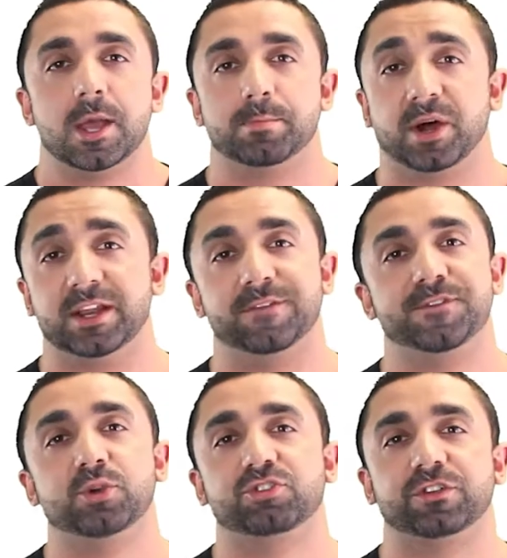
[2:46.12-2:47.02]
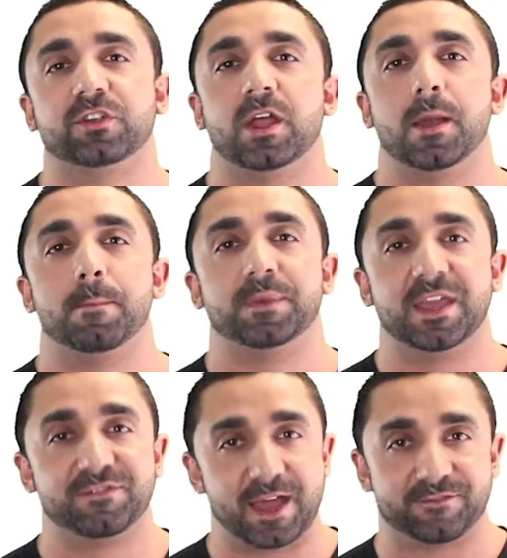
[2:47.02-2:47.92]
But if you could just
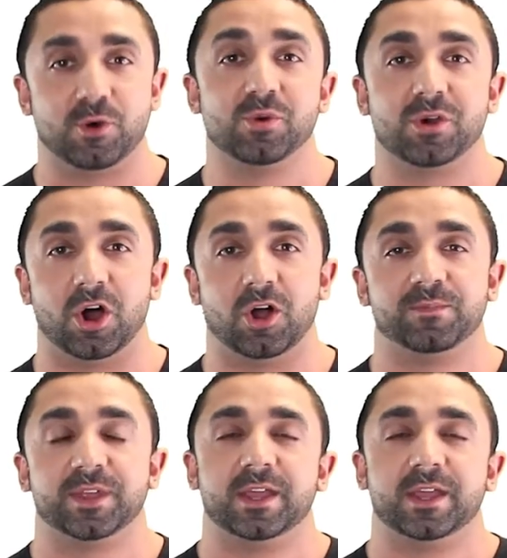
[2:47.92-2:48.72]
give that phone call